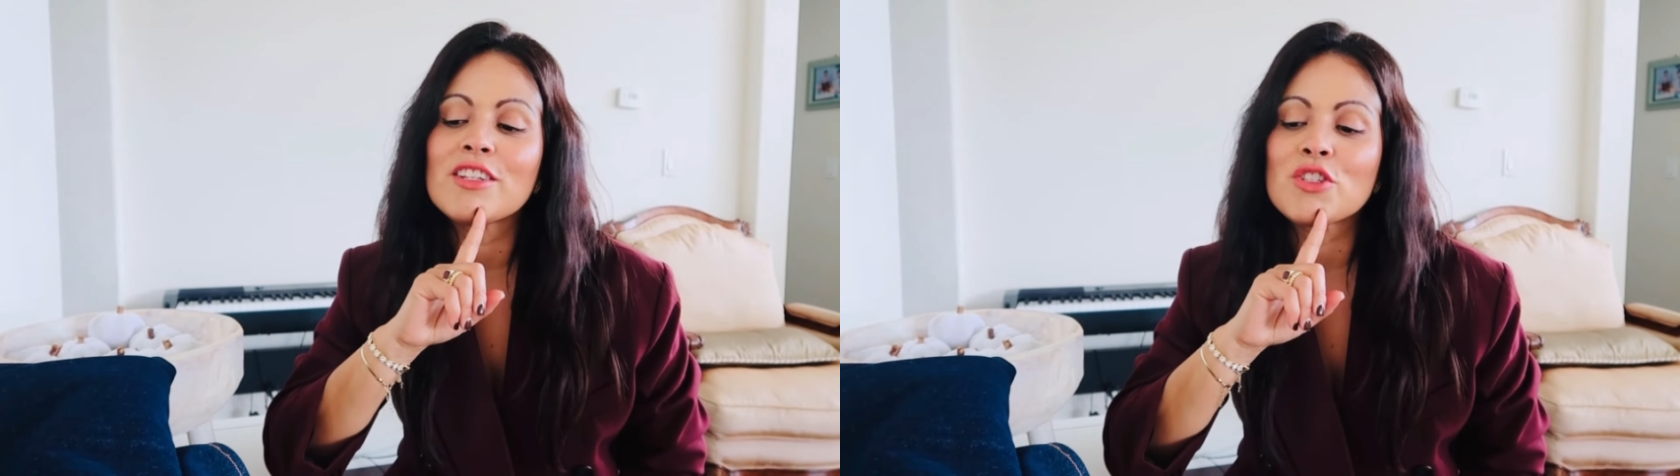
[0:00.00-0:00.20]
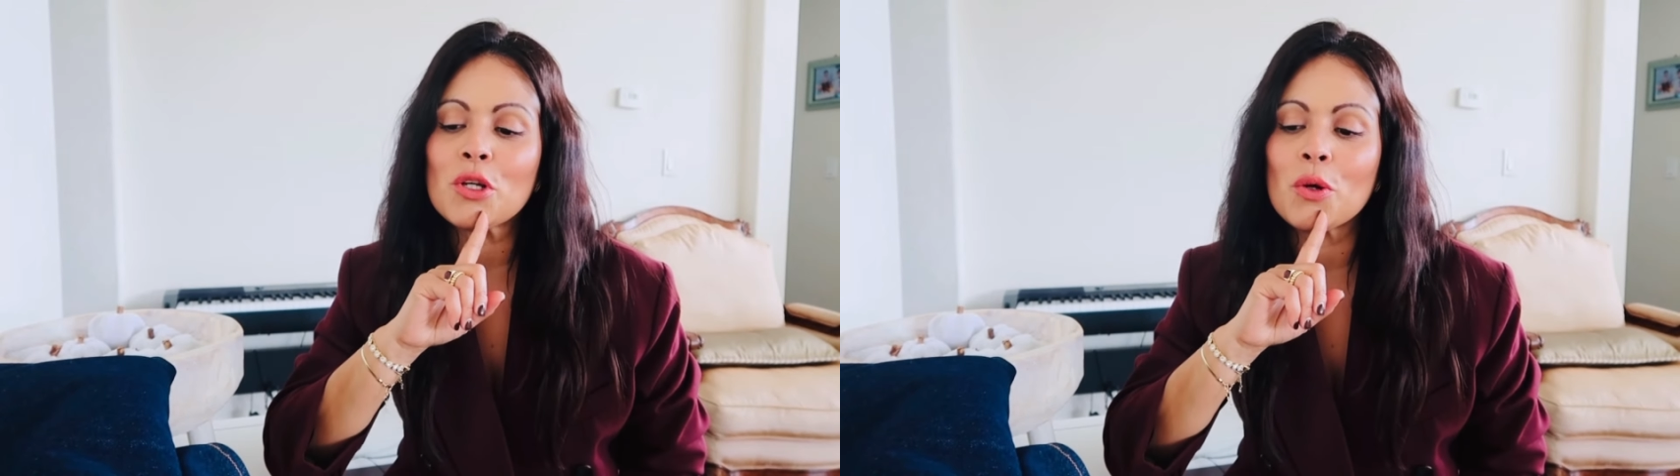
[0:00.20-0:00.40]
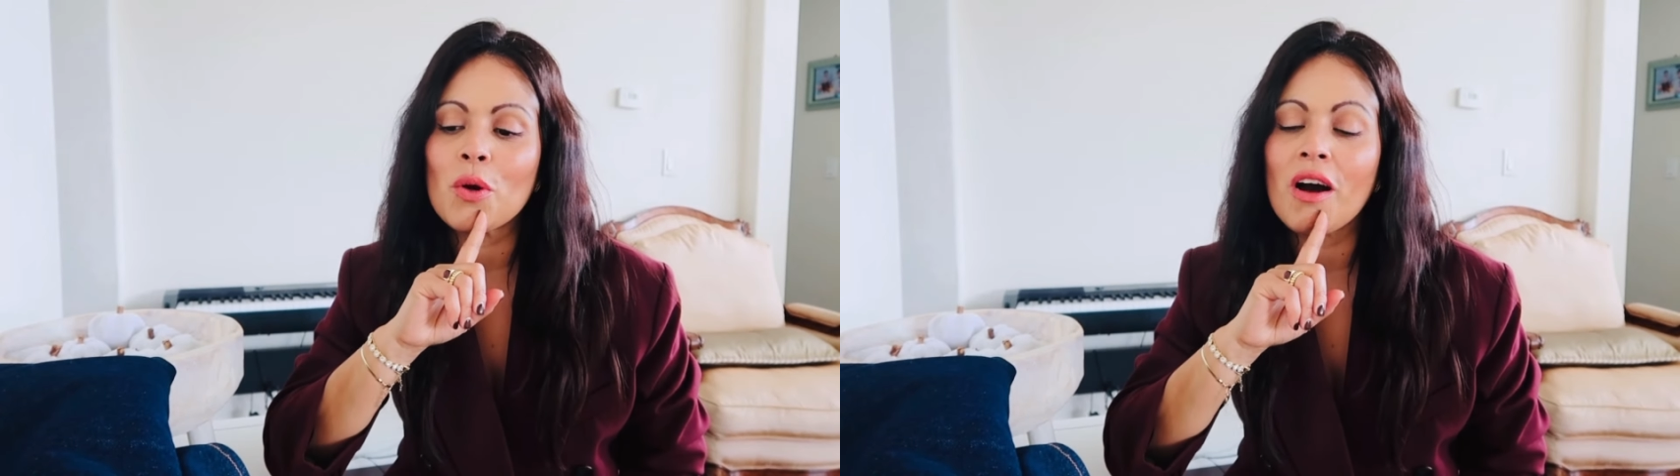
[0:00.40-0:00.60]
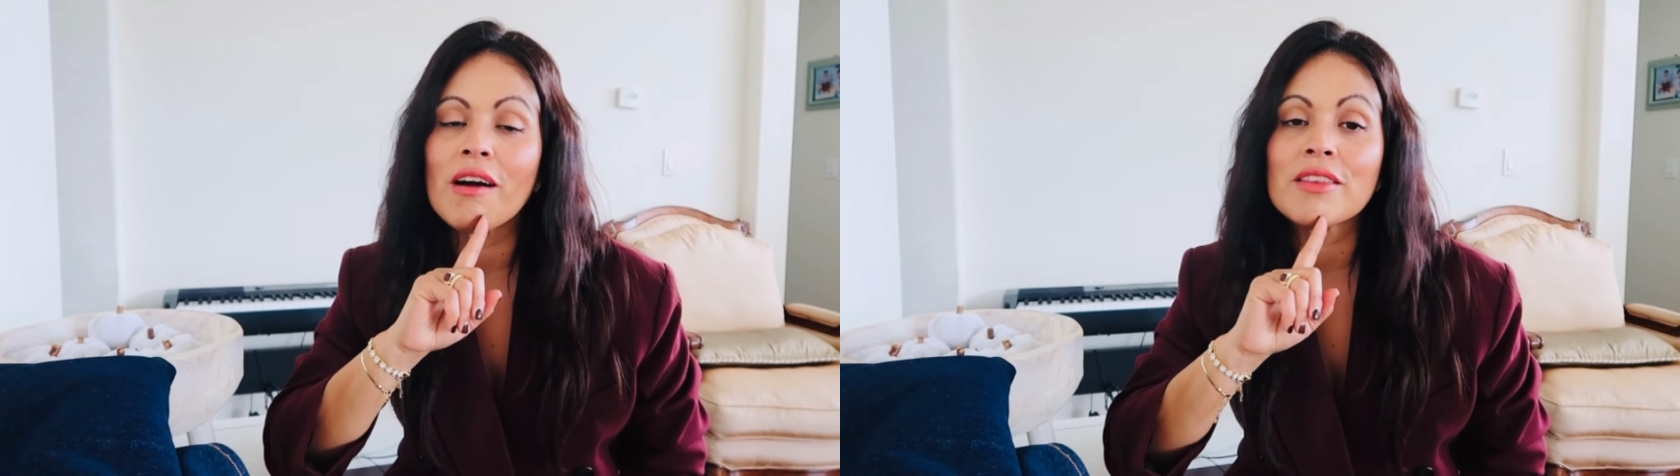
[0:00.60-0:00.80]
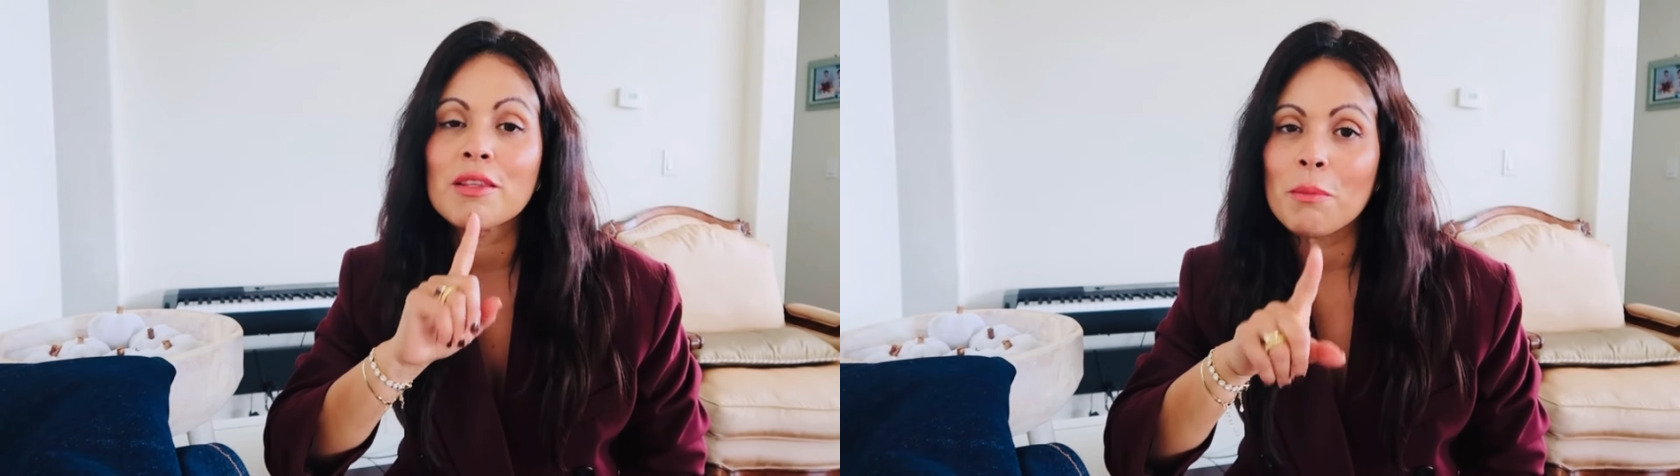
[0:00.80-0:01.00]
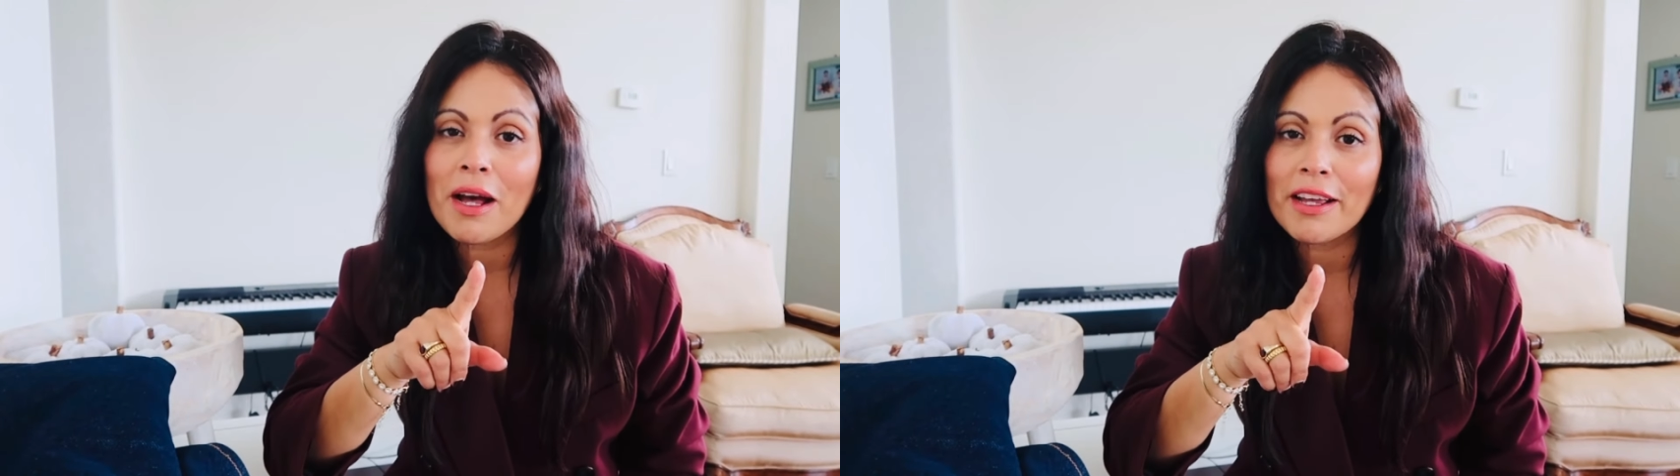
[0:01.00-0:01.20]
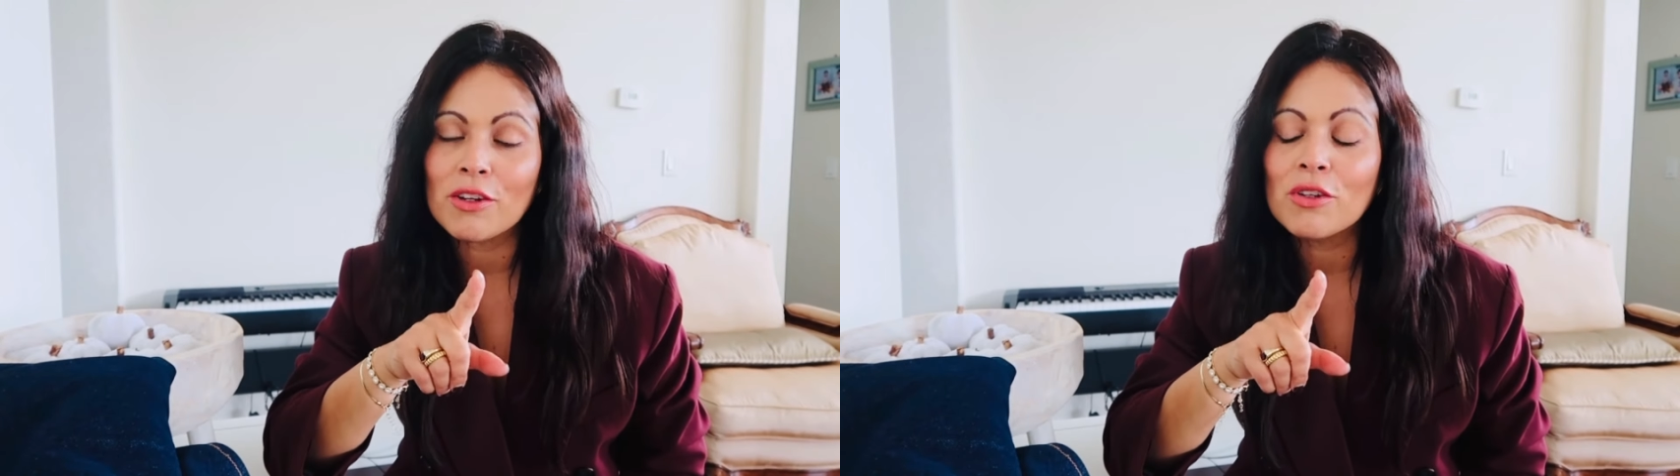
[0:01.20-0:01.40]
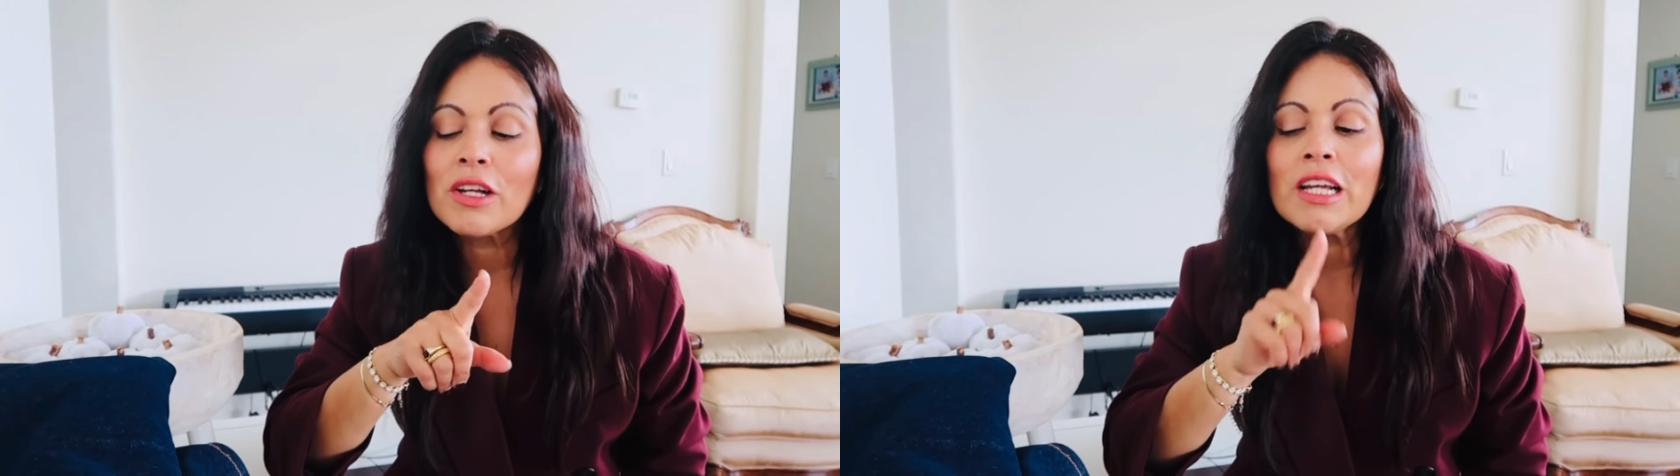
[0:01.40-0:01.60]
show on The
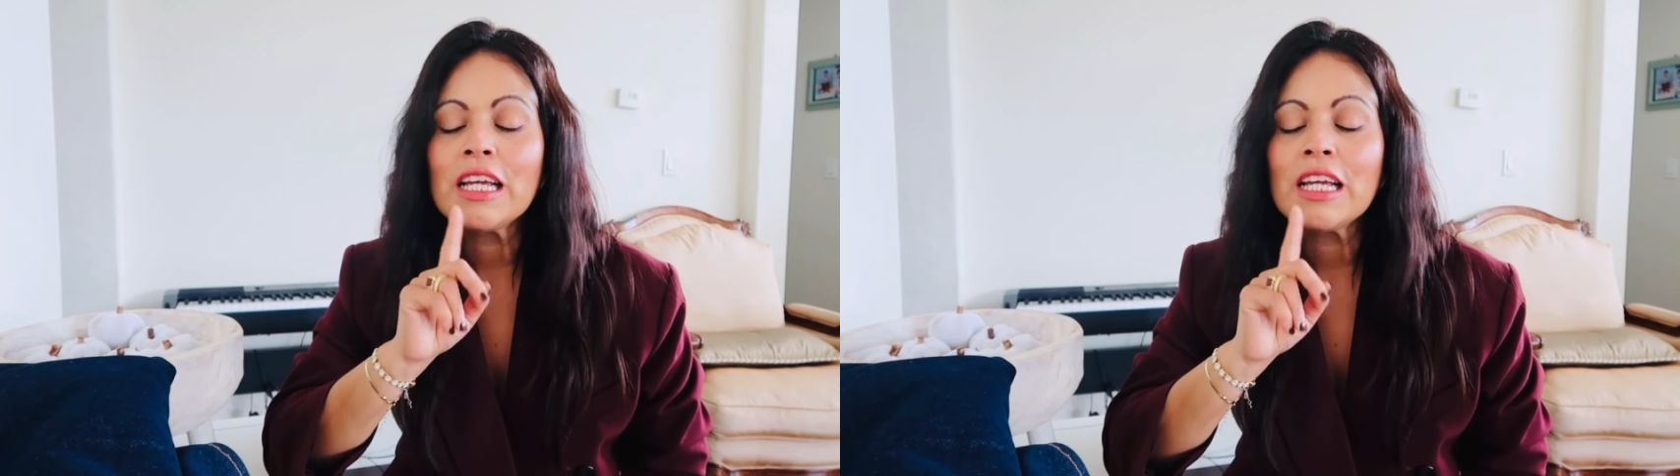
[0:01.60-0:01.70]
Mile.